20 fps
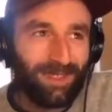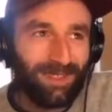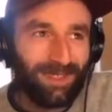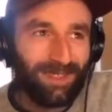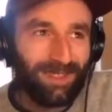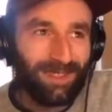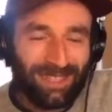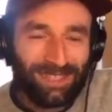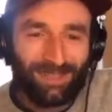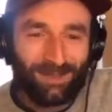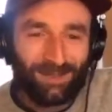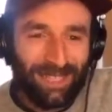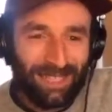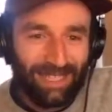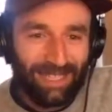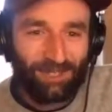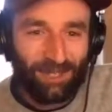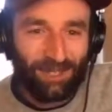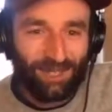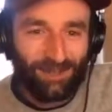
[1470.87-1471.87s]
this
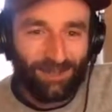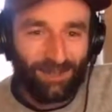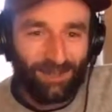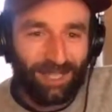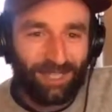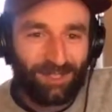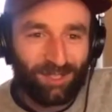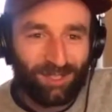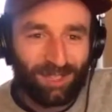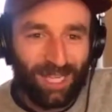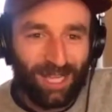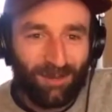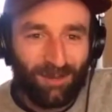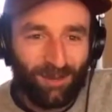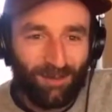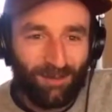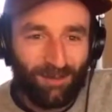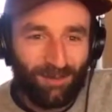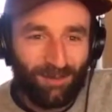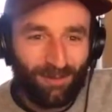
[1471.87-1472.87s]
data transformation
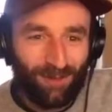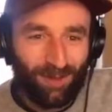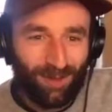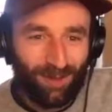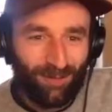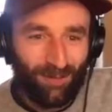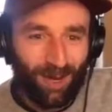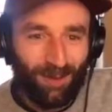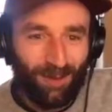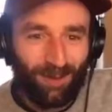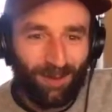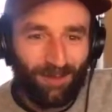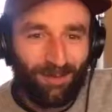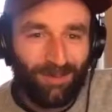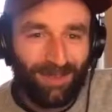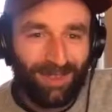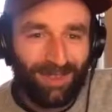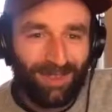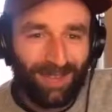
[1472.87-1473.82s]
type of problem.